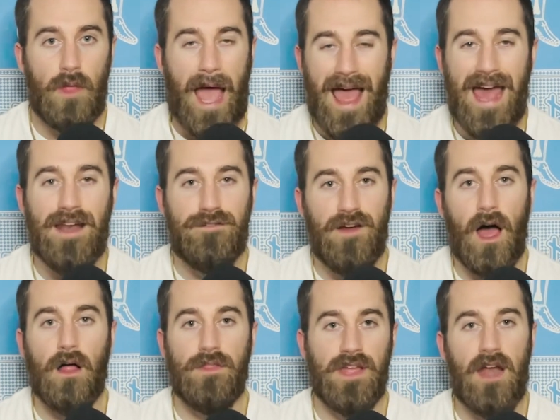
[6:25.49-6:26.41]
The
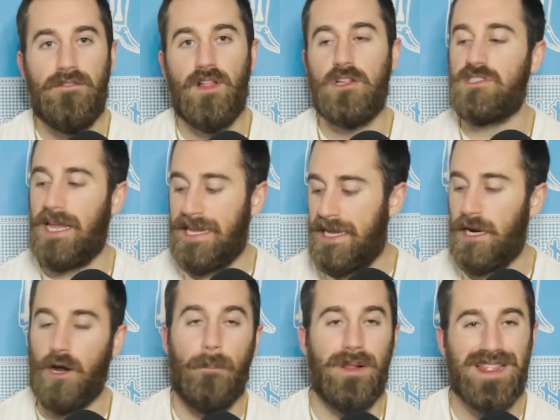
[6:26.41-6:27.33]
NFL is like,
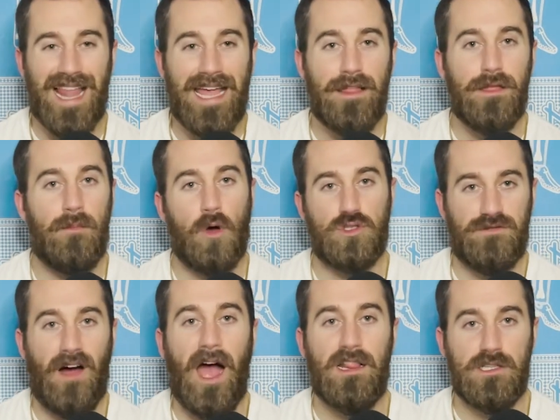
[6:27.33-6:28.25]
here, play the most
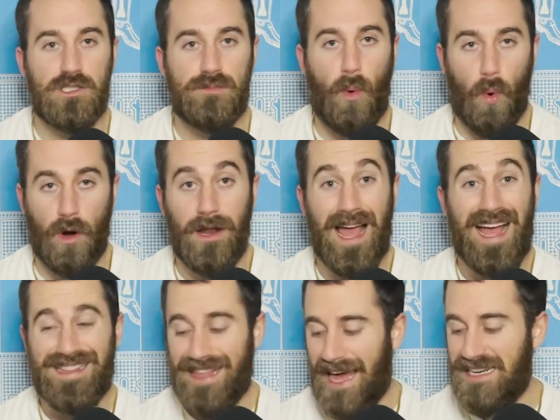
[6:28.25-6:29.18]
violent sport
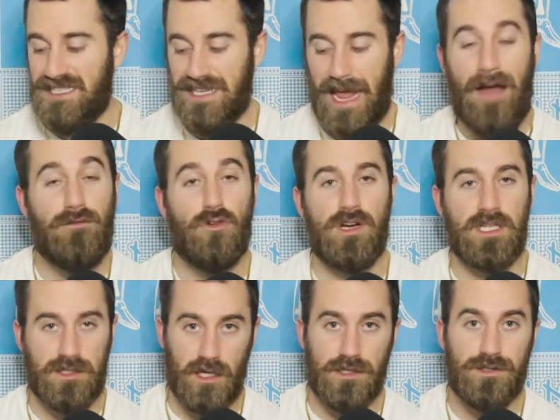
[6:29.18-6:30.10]
that has ever
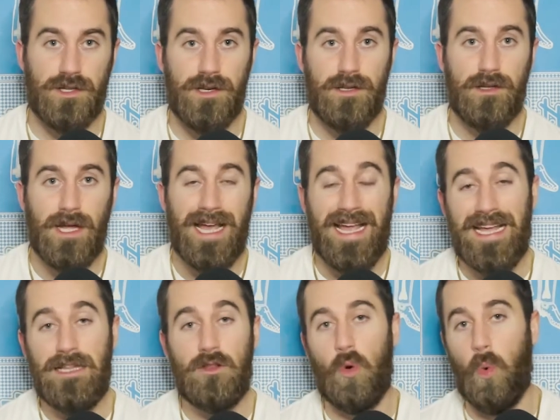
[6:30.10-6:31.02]
existed
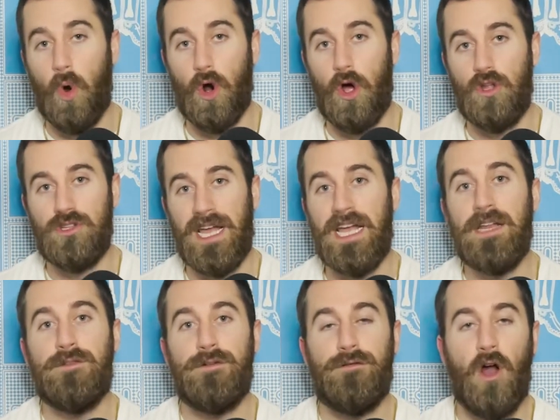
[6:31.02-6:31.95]
in the world
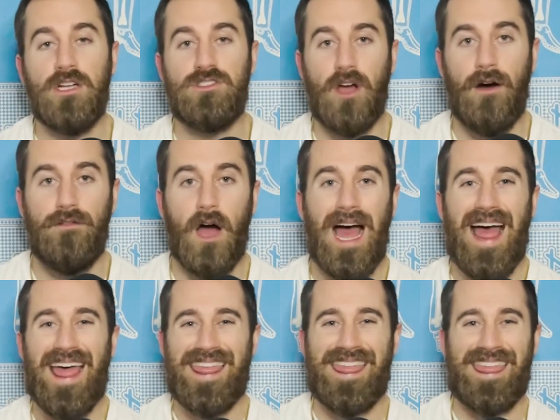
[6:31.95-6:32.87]
in front of
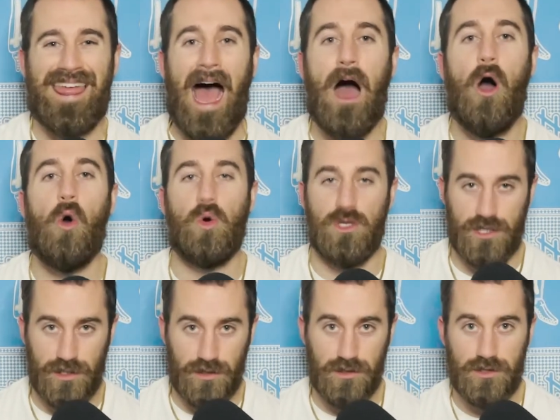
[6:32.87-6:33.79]

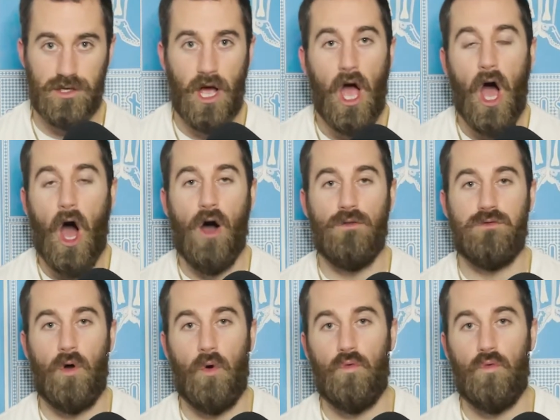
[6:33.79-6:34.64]
thousands of